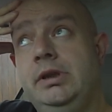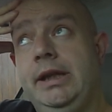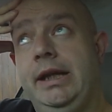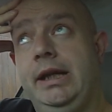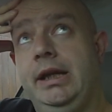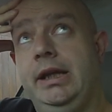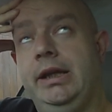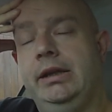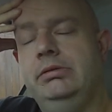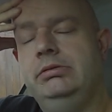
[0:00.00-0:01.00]

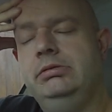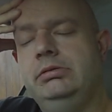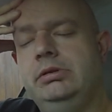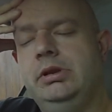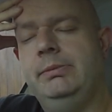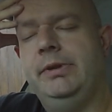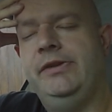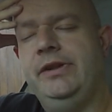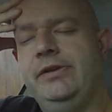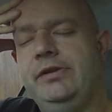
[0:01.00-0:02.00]
God, my
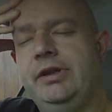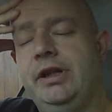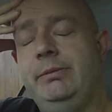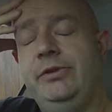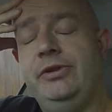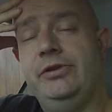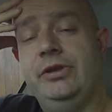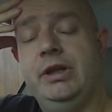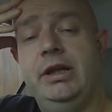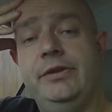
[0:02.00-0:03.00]
sense of time is just
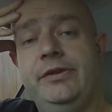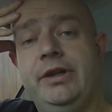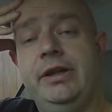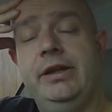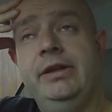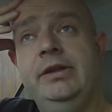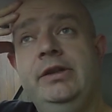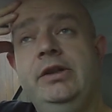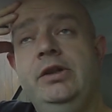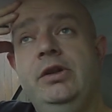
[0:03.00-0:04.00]
gone, sorry.
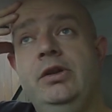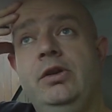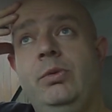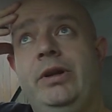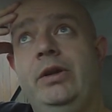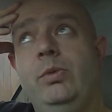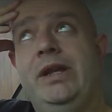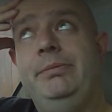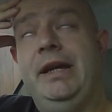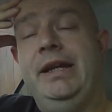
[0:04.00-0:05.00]
Well,
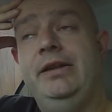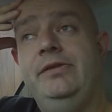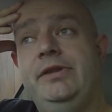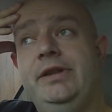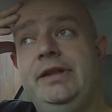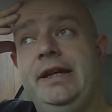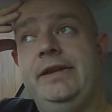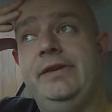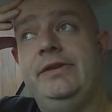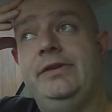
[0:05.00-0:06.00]
went back into the
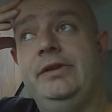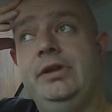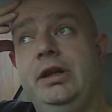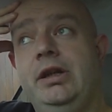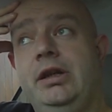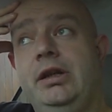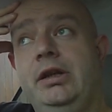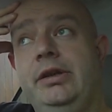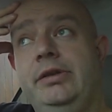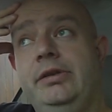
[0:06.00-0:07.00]
test
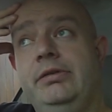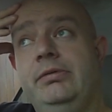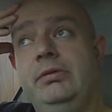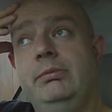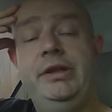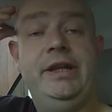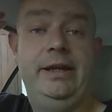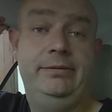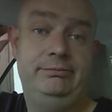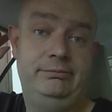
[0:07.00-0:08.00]
on
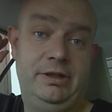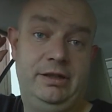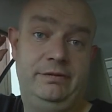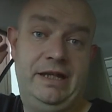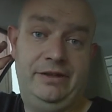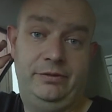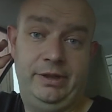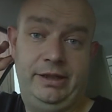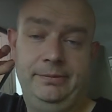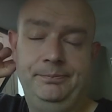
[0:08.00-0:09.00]
Monday of last week,